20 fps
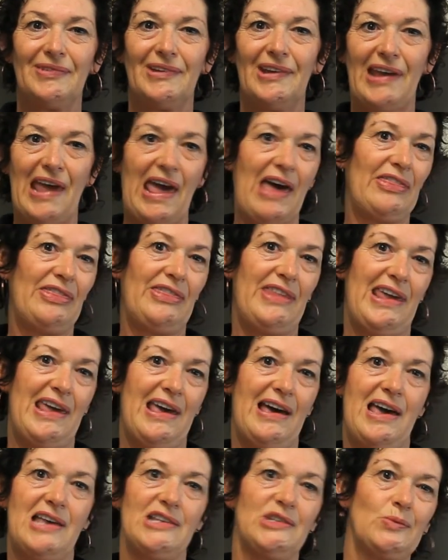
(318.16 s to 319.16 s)
out
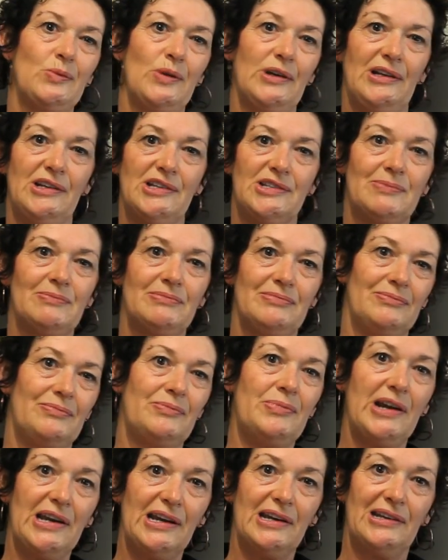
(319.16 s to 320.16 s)
there as well as
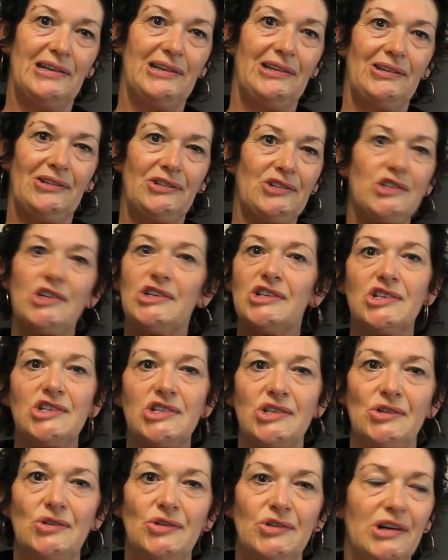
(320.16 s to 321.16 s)
bring it to the
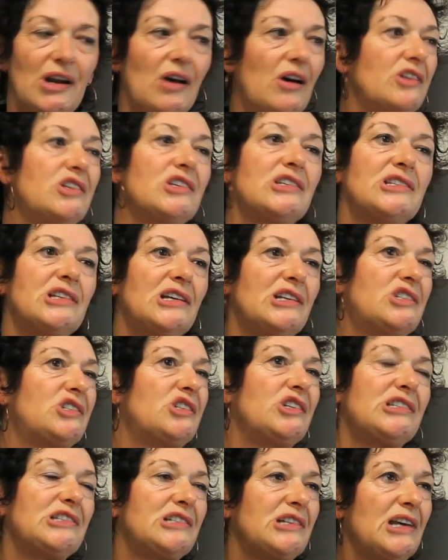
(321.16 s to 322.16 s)
children. It's
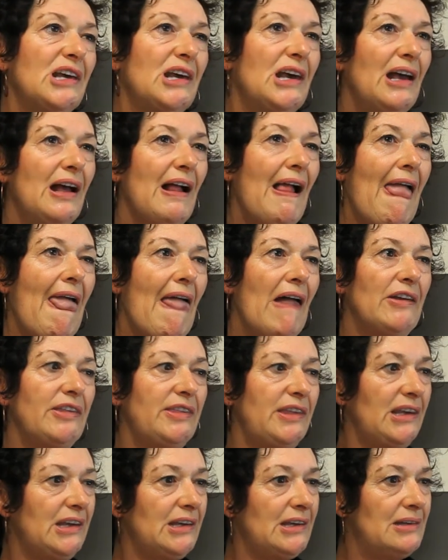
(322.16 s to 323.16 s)
just, I
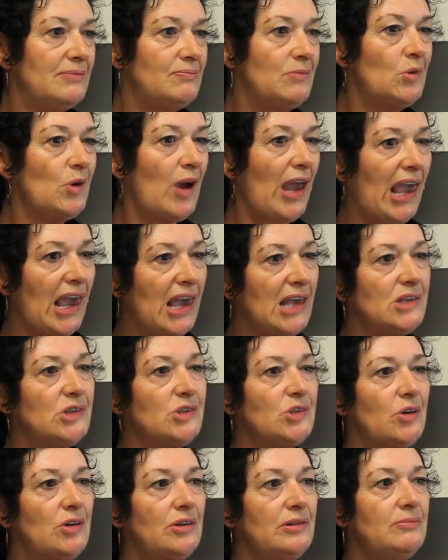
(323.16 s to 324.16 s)
think more
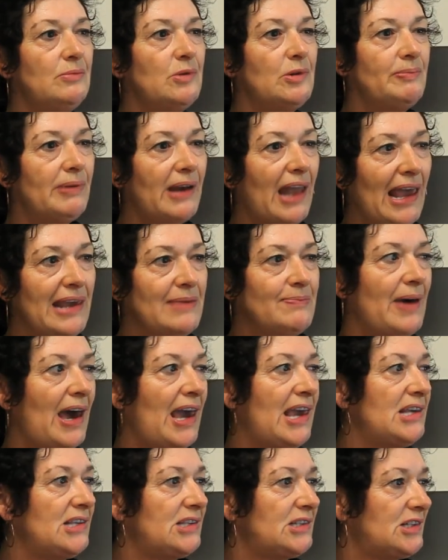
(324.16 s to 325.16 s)
hands-on, more
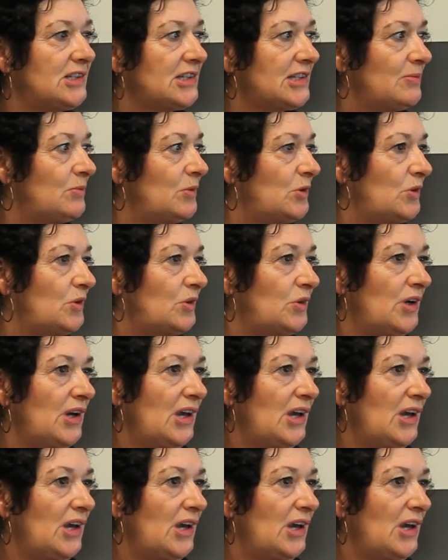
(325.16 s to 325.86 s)
play-based. It's more,